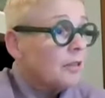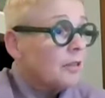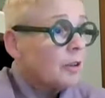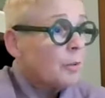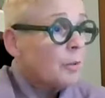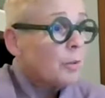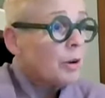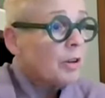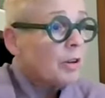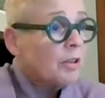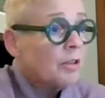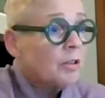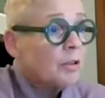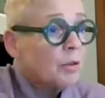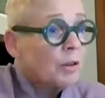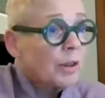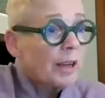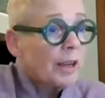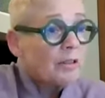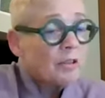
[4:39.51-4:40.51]
Somewhere in
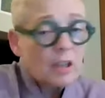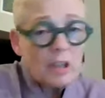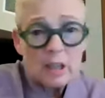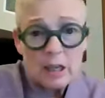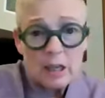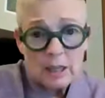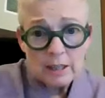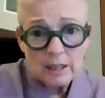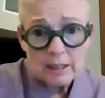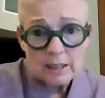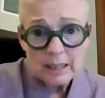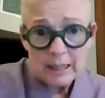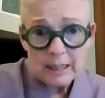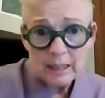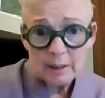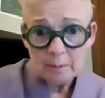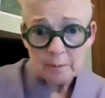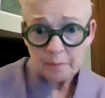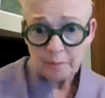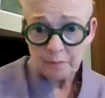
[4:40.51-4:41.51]

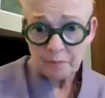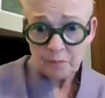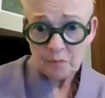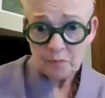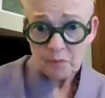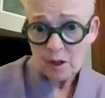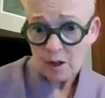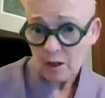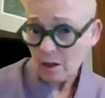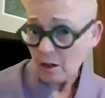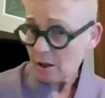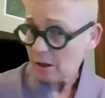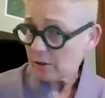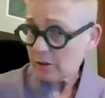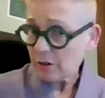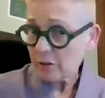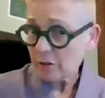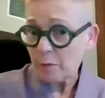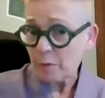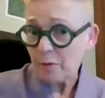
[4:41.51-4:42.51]
2019,
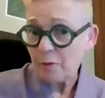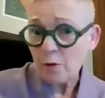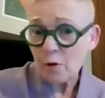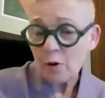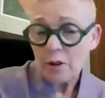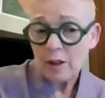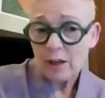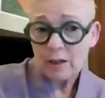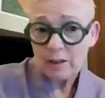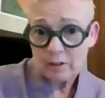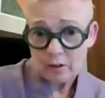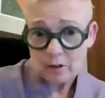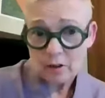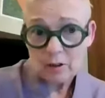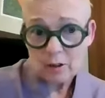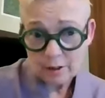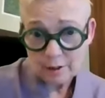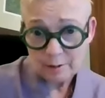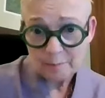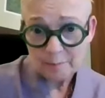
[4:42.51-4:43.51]
just before that
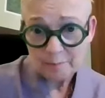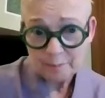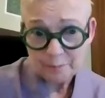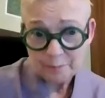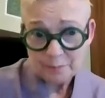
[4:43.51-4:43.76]
talk,